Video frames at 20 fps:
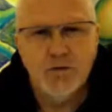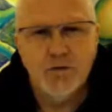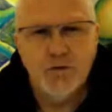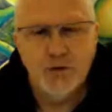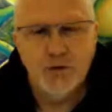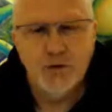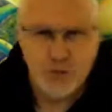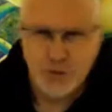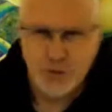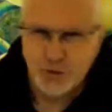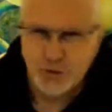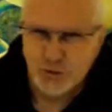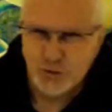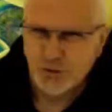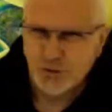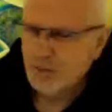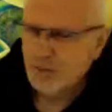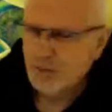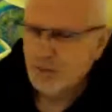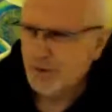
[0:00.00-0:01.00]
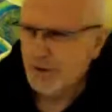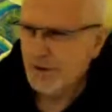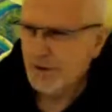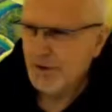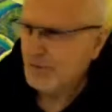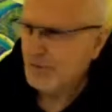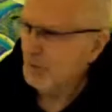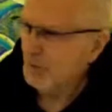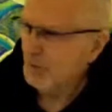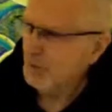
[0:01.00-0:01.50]
First of all, she looked at me a
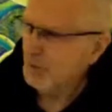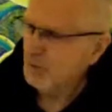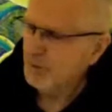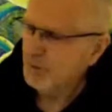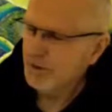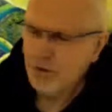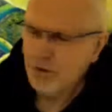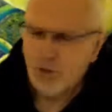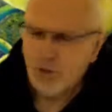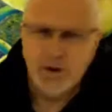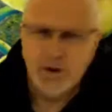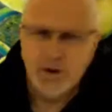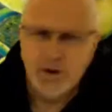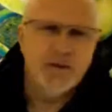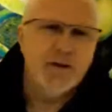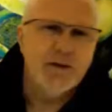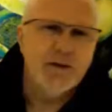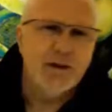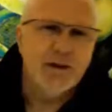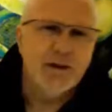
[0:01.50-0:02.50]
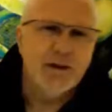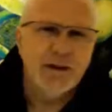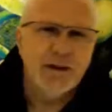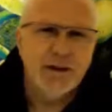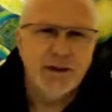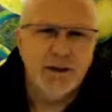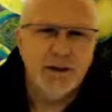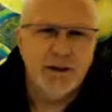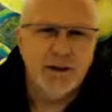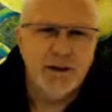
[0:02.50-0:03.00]
little bit annoyed,
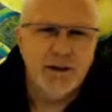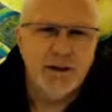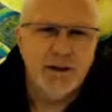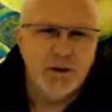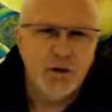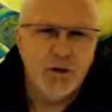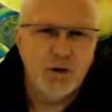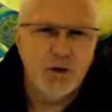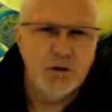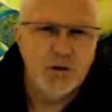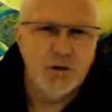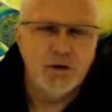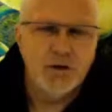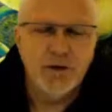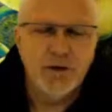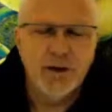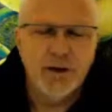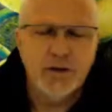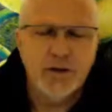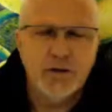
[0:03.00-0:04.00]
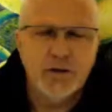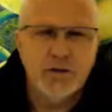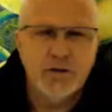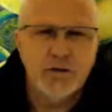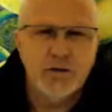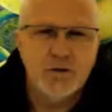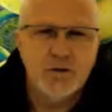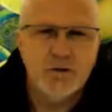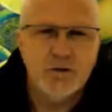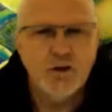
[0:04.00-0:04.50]
and then all of a
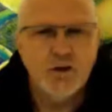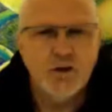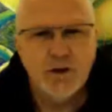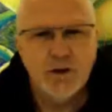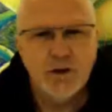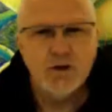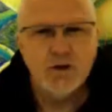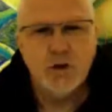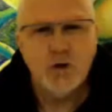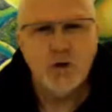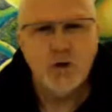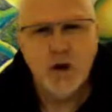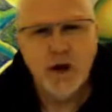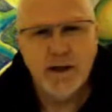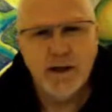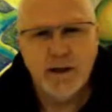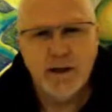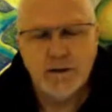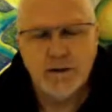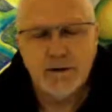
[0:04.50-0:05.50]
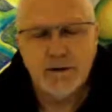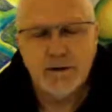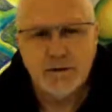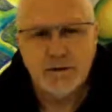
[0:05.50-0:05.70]
sudden she started crying.